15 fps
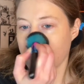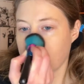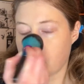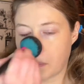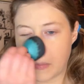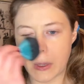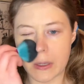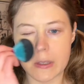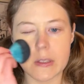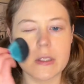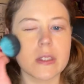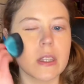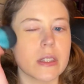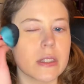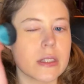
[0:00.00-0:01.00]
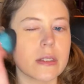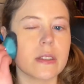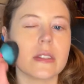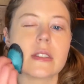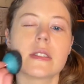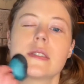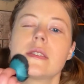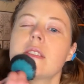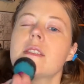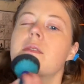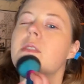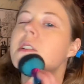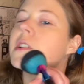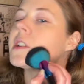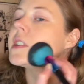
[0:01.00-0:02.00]
But since this is a
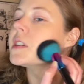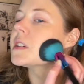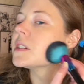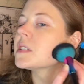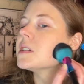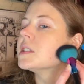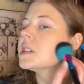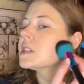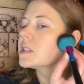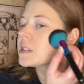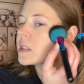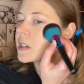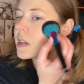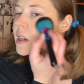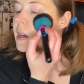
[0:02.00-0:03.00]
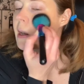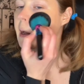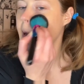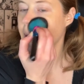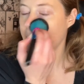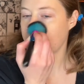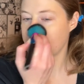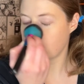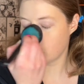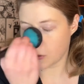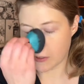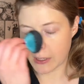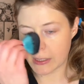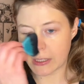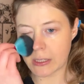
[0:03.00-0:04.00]
very
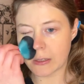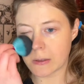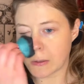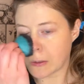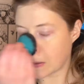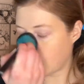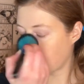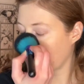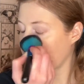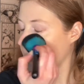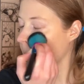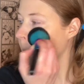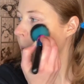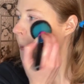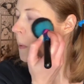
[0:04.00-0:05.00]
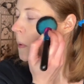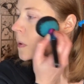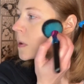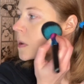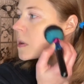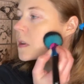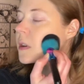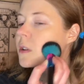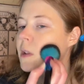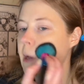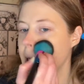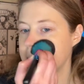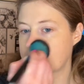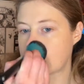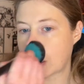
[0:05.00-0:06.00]
hydrating,
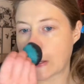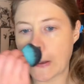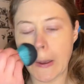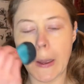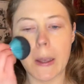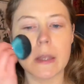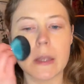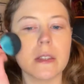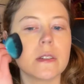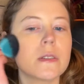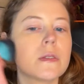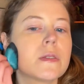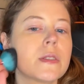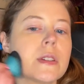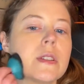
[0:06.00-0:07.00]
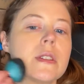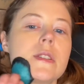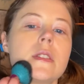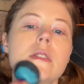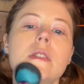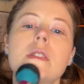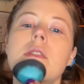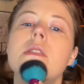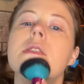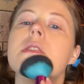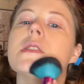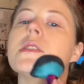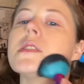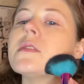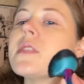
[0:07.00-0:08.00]
glossy kind of
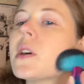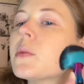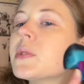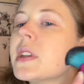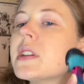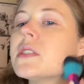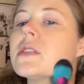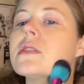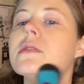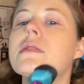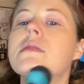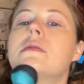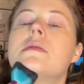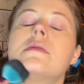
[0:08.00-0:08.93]
foundation,